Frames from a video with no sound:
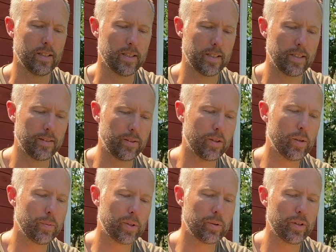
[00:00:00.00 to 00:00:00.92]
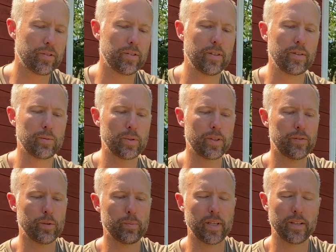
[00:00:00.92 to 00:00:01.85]
I guess a common question is, what if
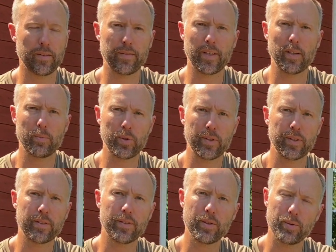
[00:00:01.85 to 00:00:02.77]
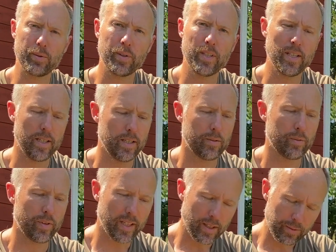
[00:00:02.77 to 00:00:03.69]
you buy the FireBoard 2
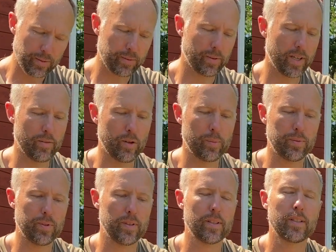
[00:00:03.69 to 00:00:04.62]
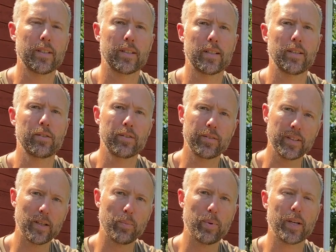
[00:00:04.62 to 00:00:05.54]
without the drive option? Can you
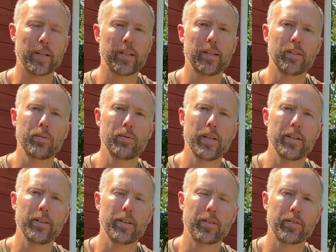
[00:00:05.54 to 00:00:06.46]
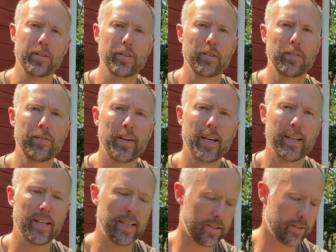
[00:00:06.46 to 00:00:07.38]
still plug it in to run an external
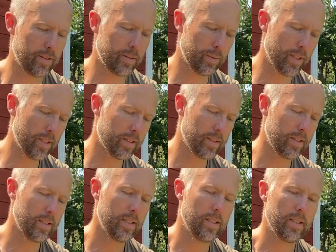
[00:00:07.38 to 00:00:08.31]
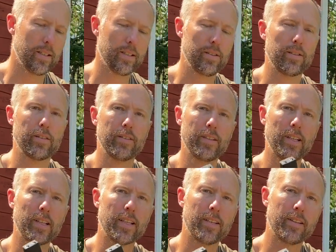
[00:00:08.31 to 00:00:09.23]
fan later? Well, you can
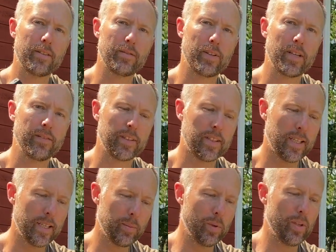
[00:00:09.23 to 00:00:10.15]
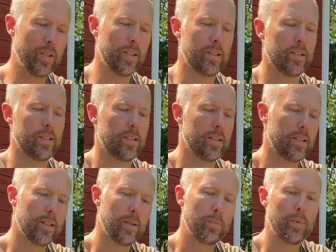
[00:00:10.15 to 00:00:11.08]
still get the drive cable,
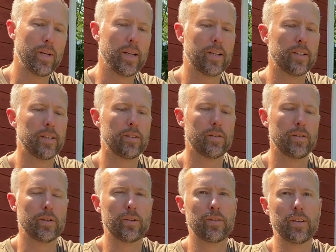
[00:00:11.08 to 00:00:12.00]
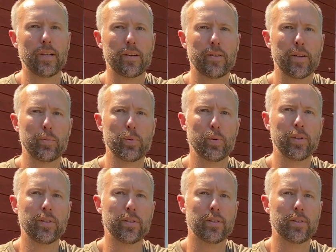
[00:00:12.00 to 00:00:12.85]
plug it into the auxiliary port,